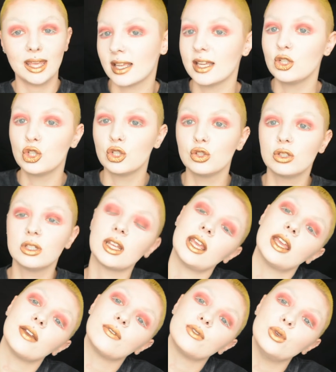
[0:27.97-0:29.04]
Stay tuned
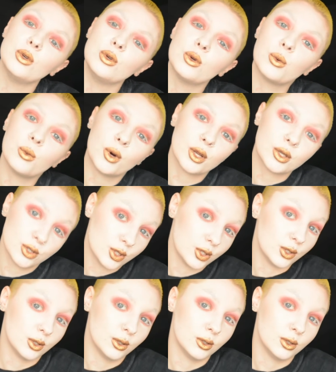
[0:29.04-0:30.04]
if you want to